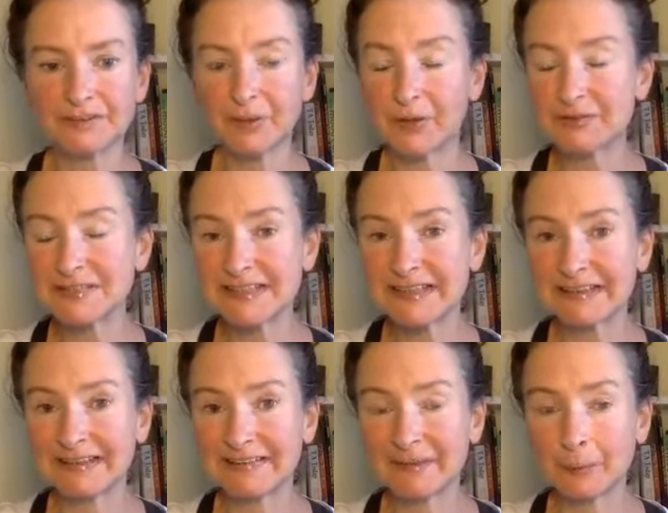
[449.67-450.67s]

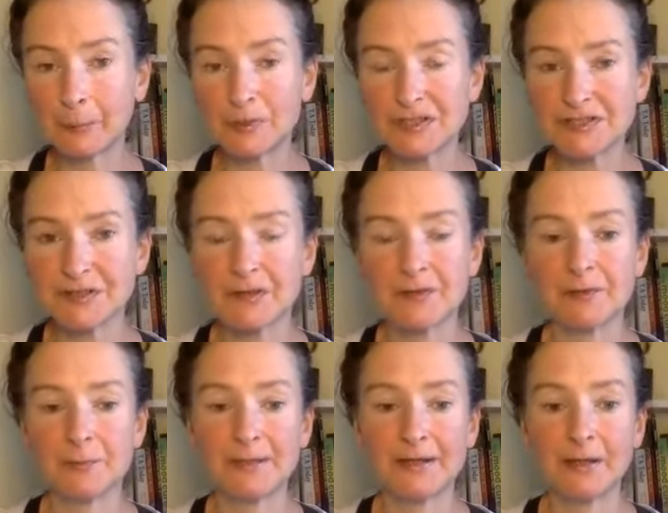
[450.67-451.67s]
tyrosine in them, which is
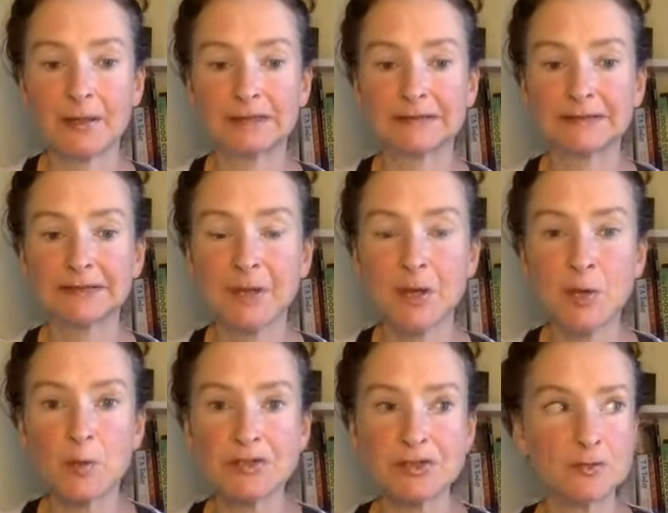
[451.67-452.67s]
another amino acid,
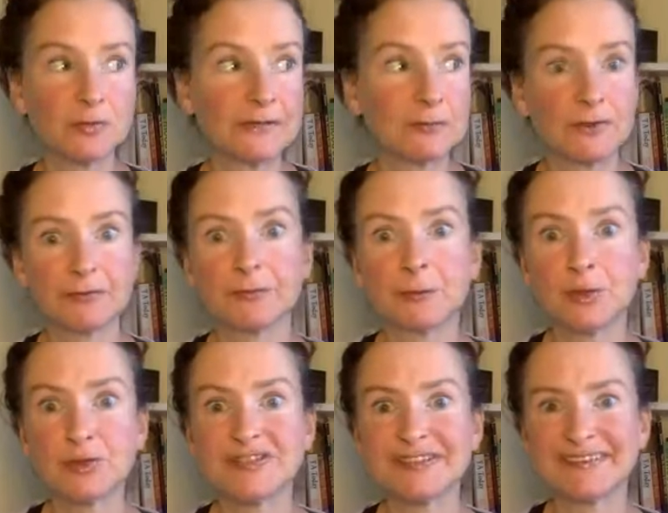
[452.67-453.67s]
which is really great for
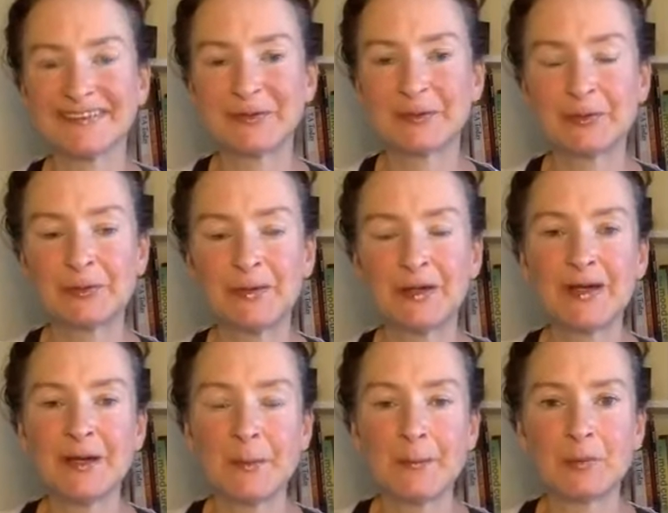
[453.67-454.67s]
boosting your
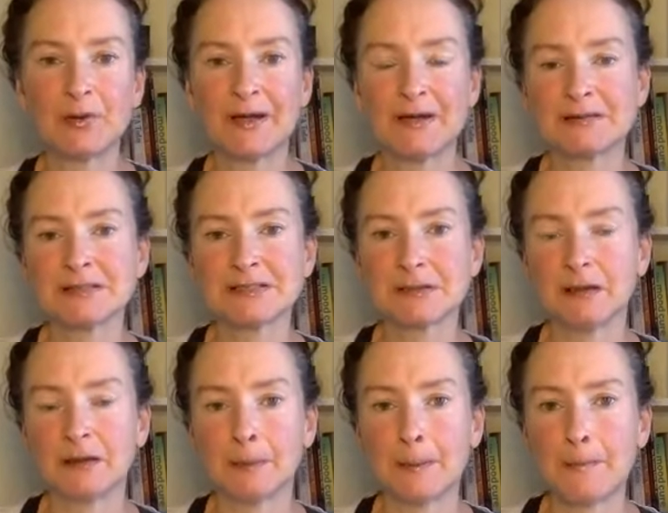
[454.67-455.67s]
brain's
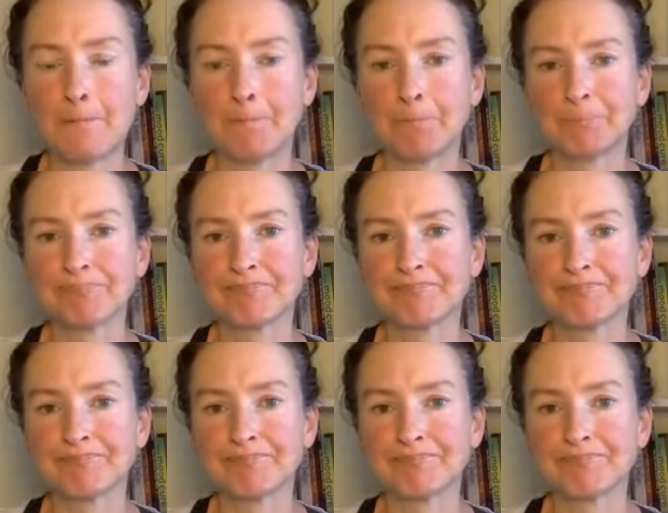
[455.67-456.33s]
dopamine